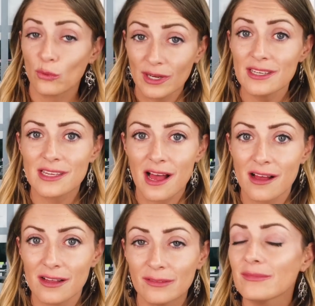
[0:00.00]

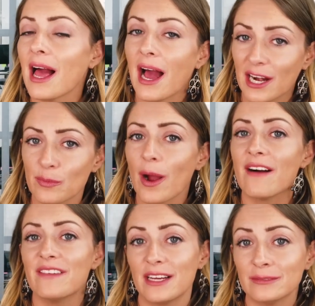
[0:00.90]
resell at a
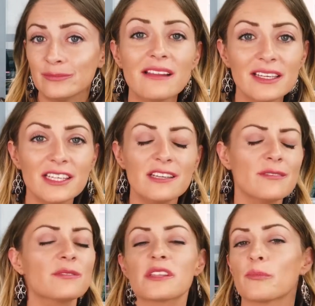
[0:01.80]
profit. I like to
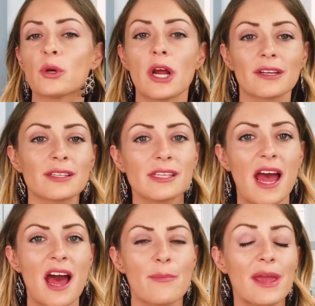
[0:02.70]
use the products
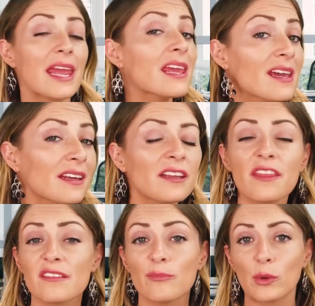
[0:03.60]
tab and
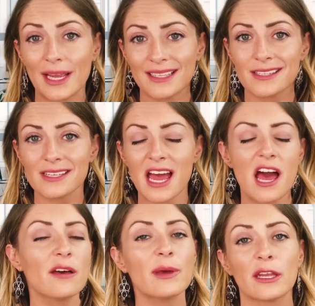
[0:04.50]
the brands
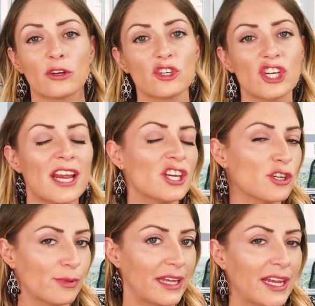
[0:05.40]
tab
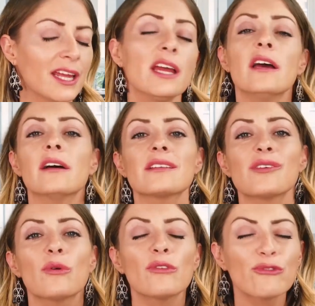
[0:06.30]
interchangeably.
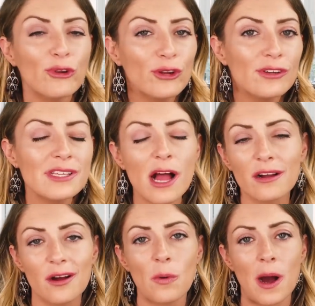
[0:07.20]
So first I'll
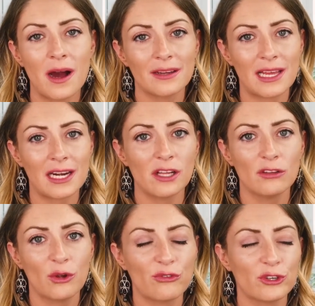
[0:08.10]
go on and I'll
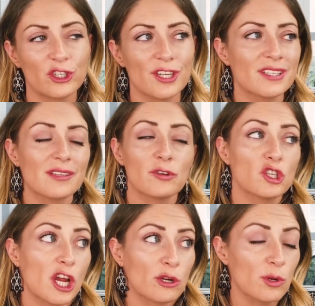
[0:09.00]
look for just
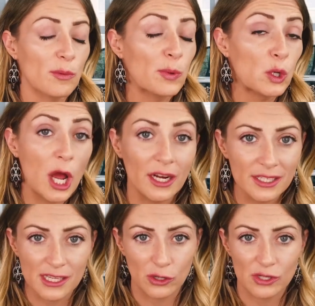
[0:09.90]
general
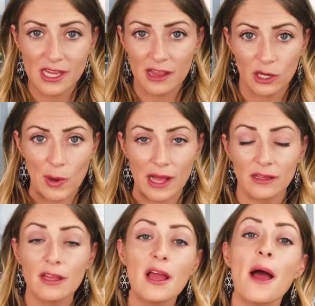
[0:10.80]
products that are selling well.